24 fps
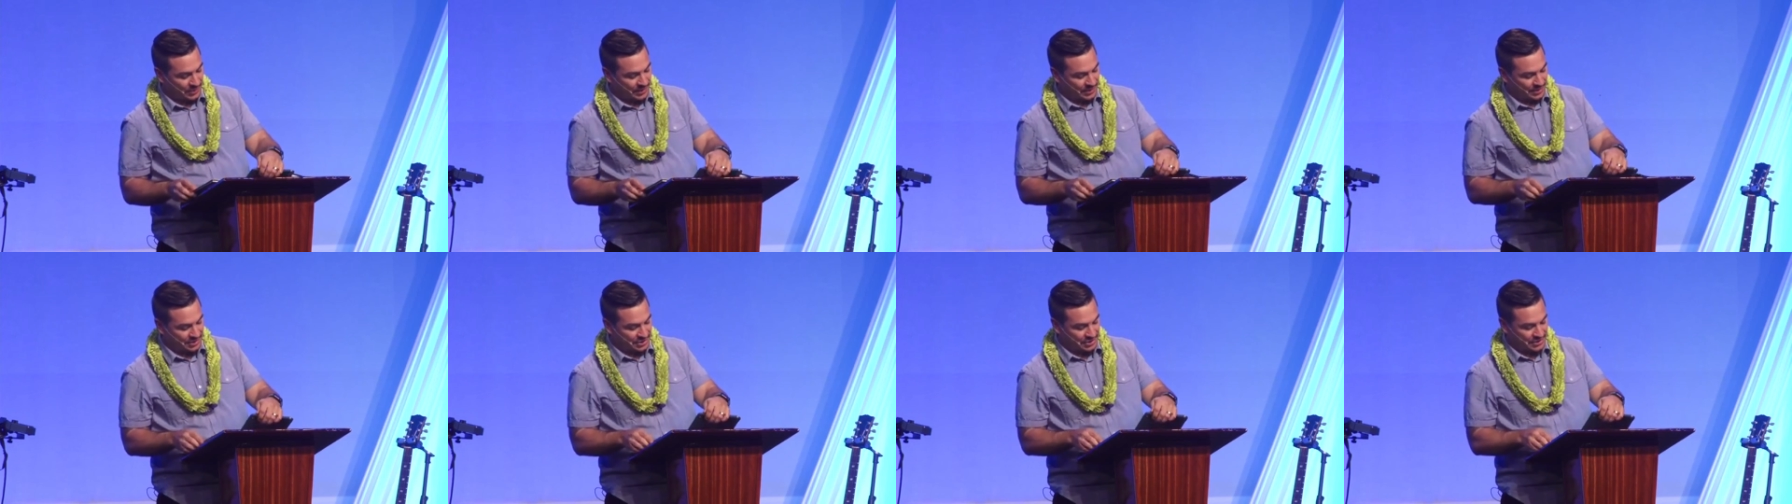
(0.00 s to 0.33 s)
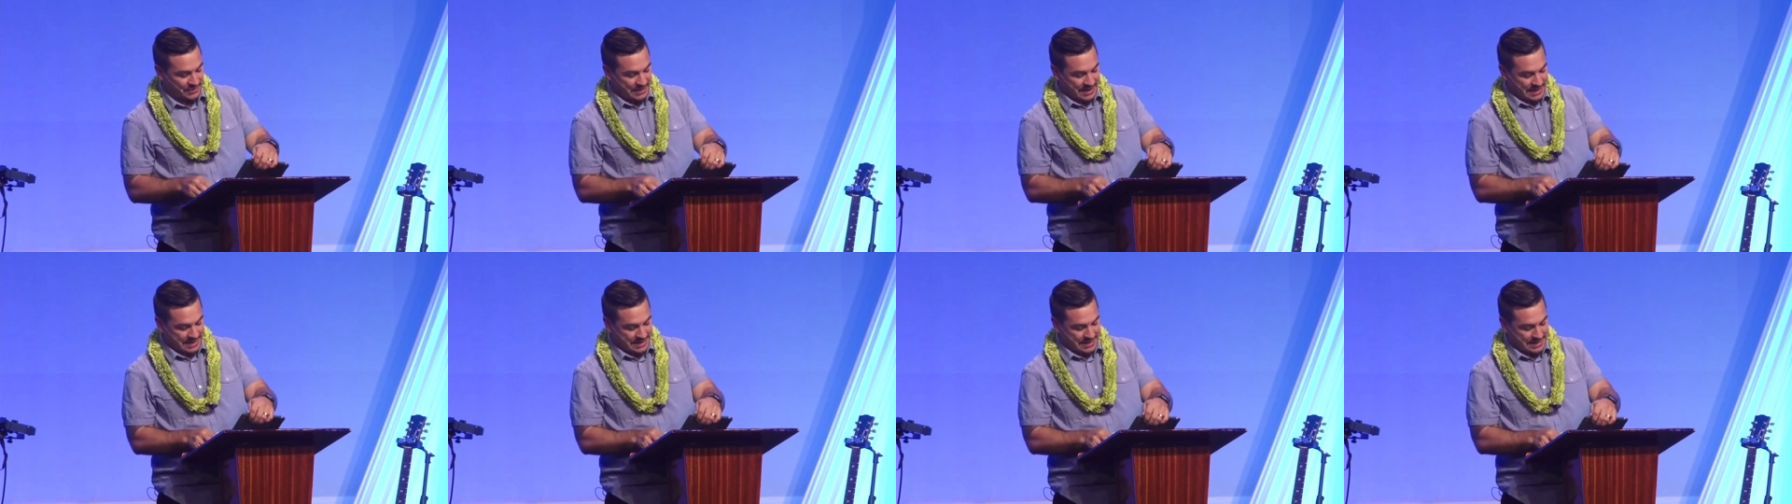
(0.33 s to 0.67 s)
and
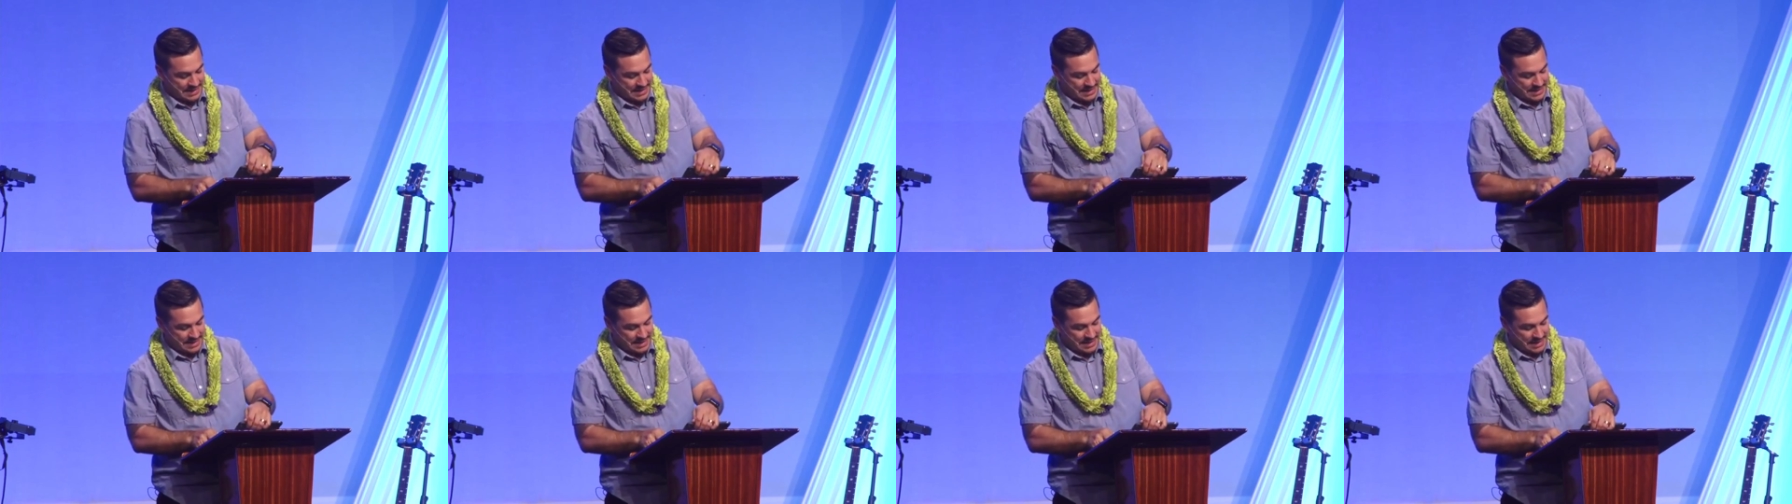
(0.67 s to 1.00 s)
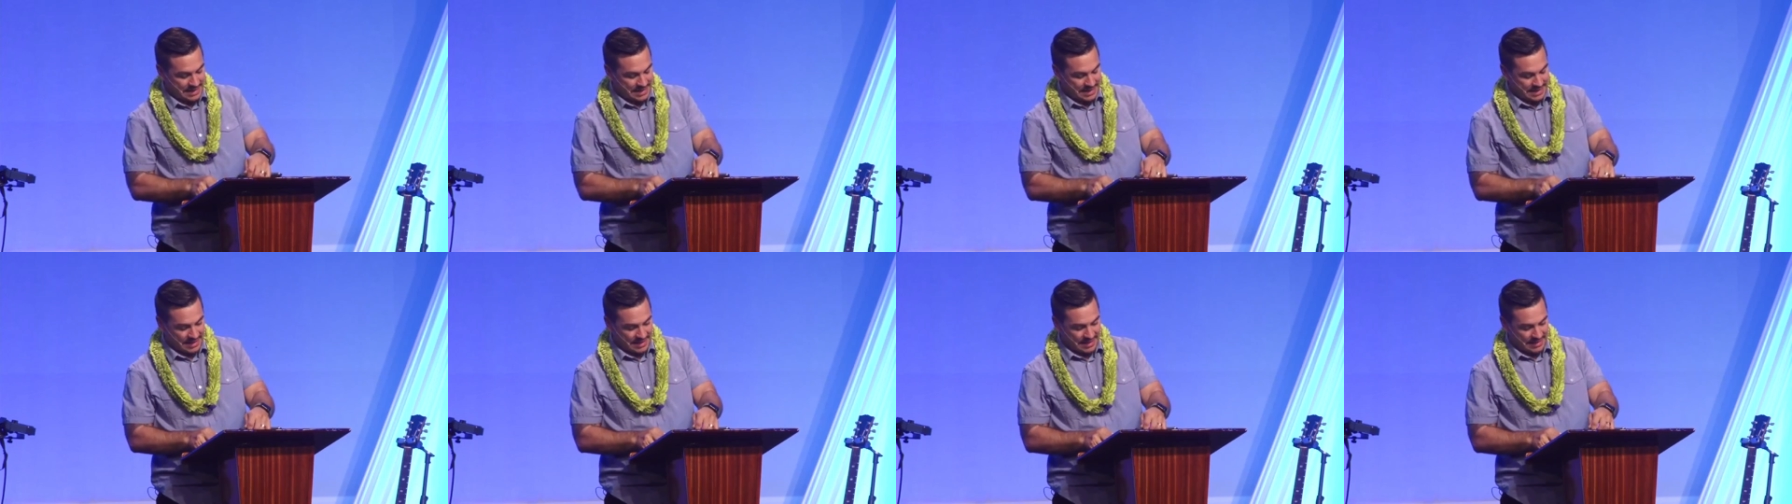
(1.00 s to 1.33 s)
strength.
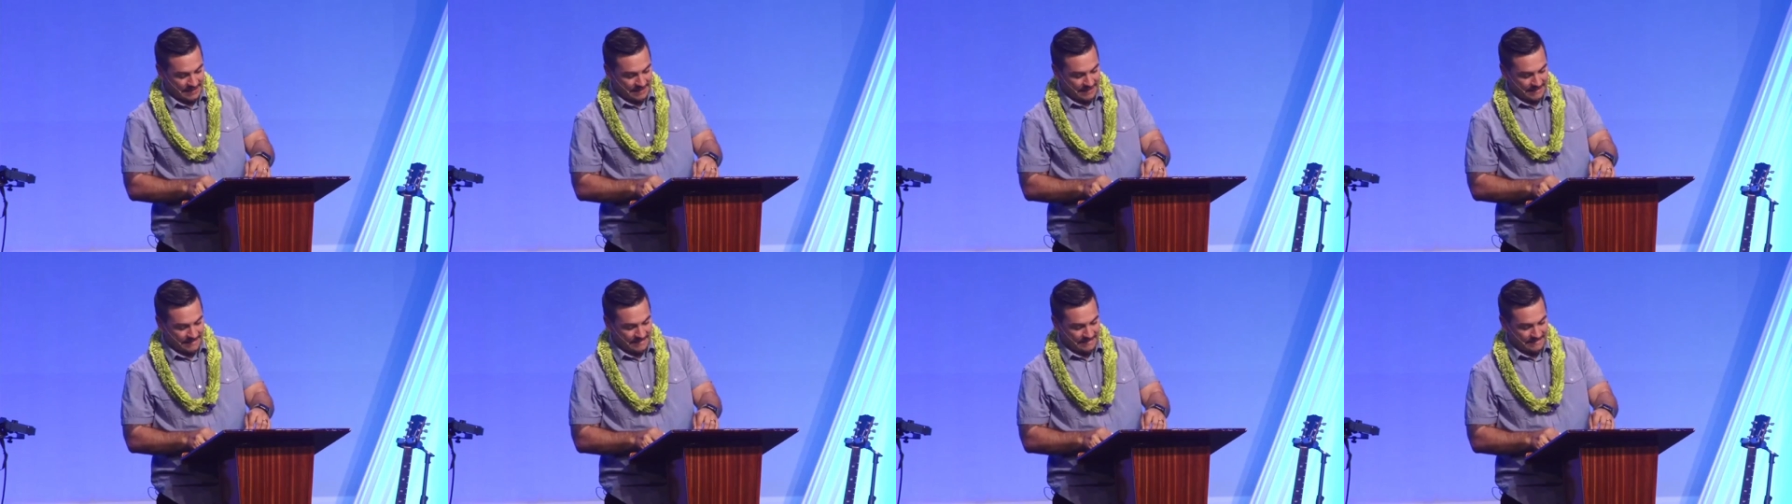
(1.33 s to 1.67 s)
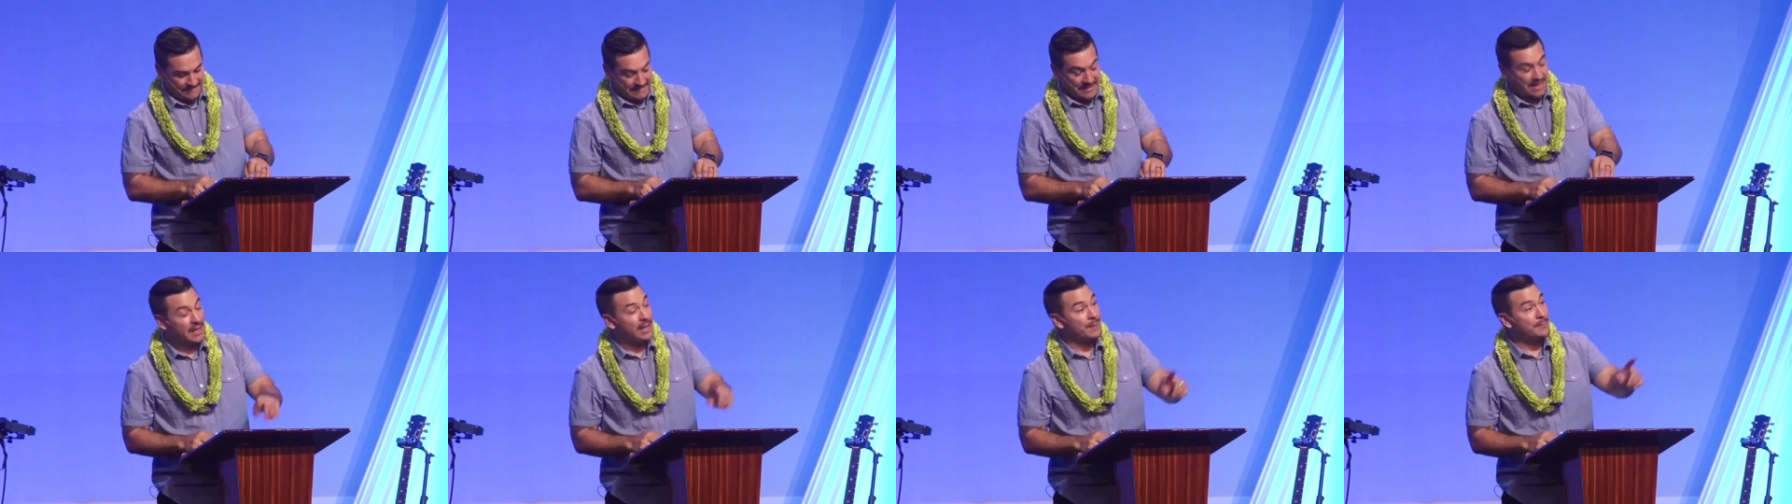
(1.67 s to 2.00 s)

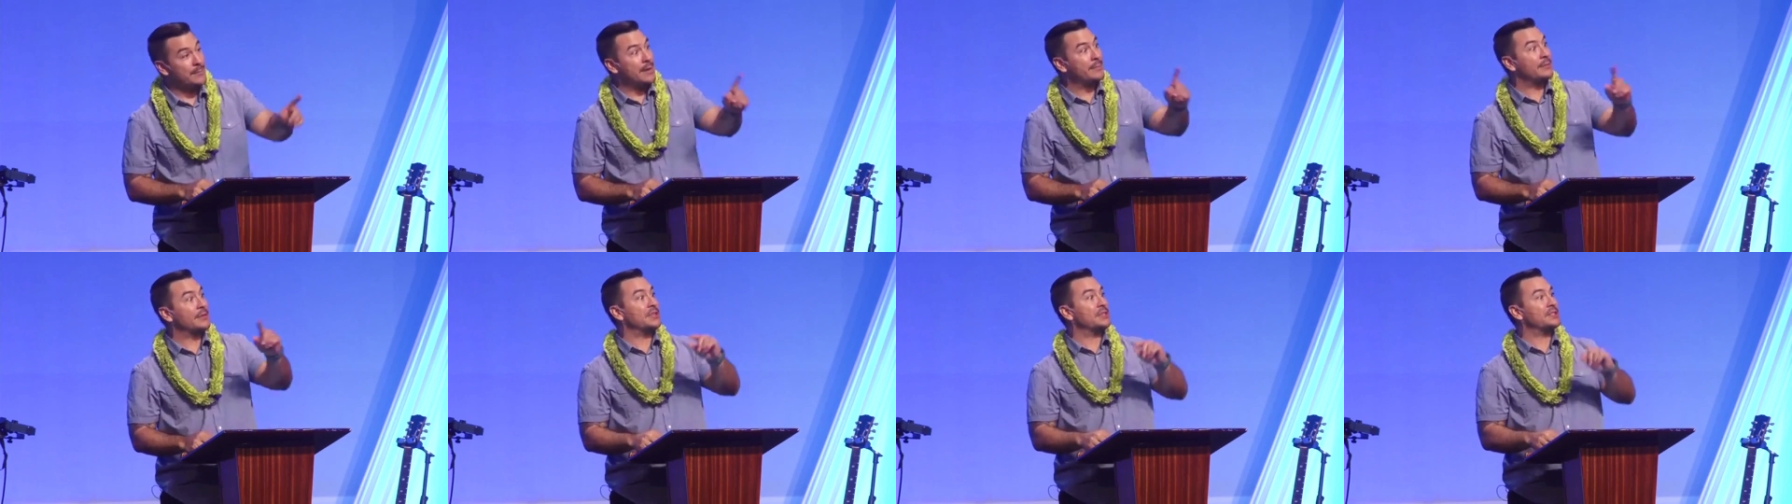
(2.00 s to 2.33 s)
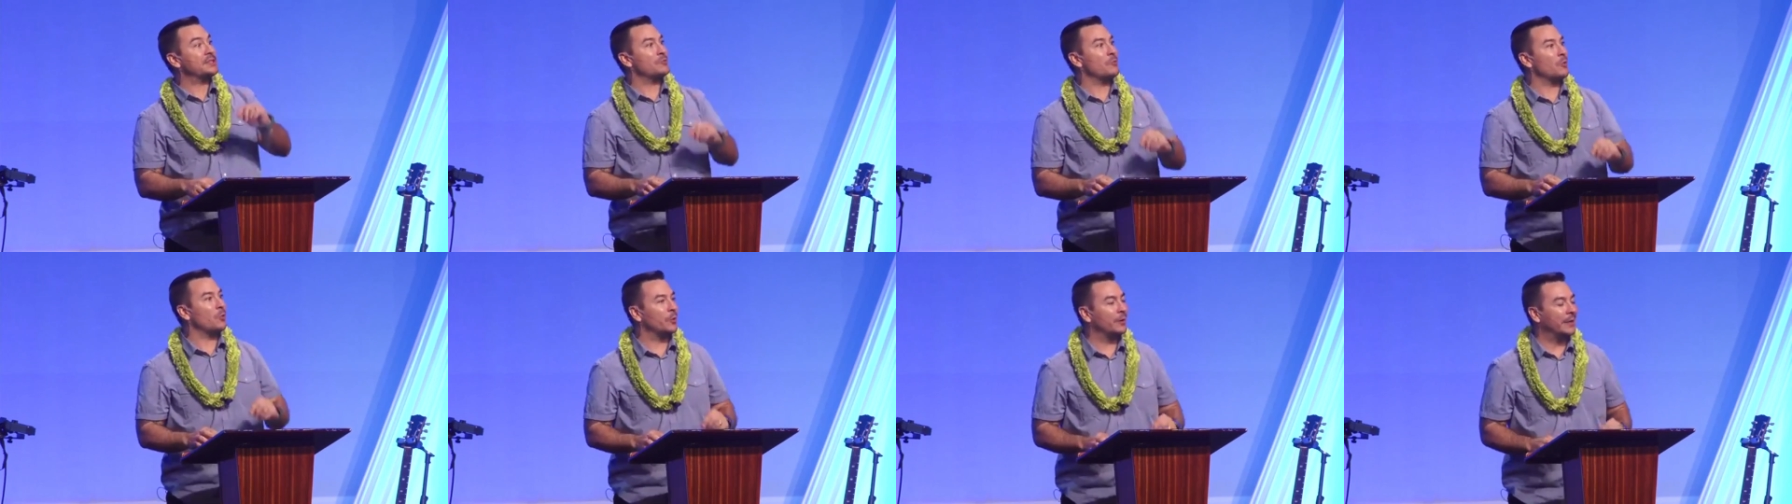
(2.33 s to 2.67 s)
And maybe this
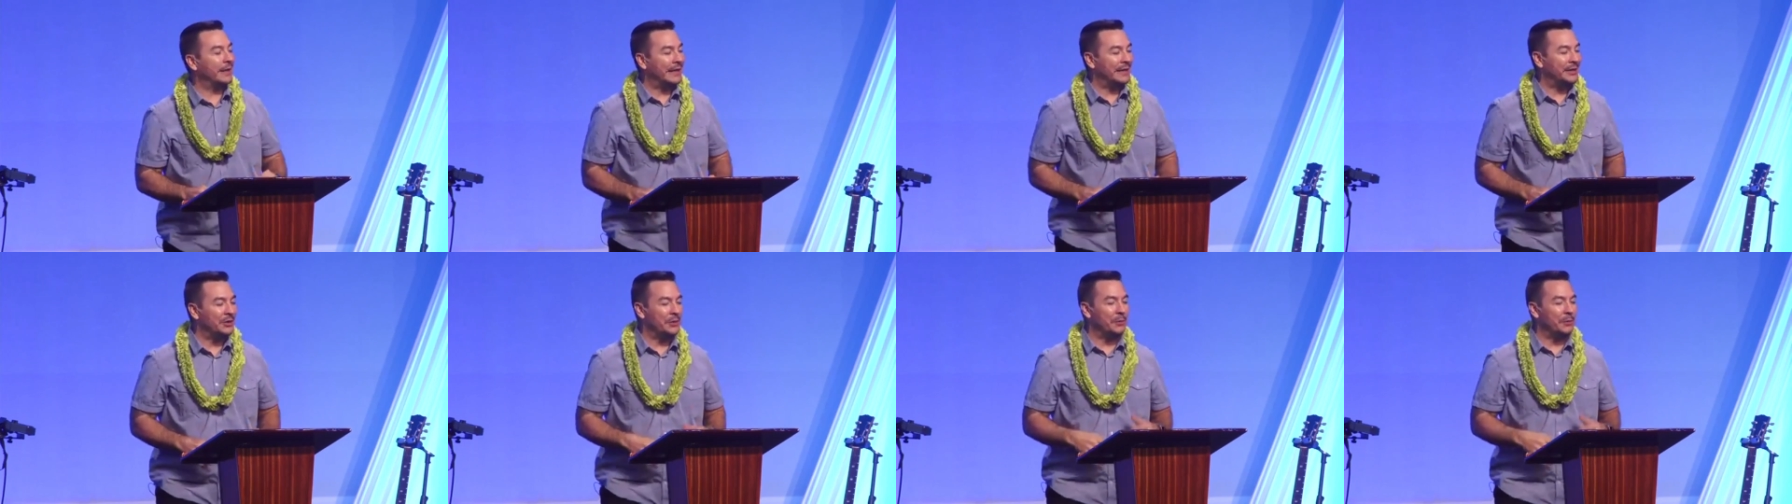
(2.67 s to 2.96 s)
morning your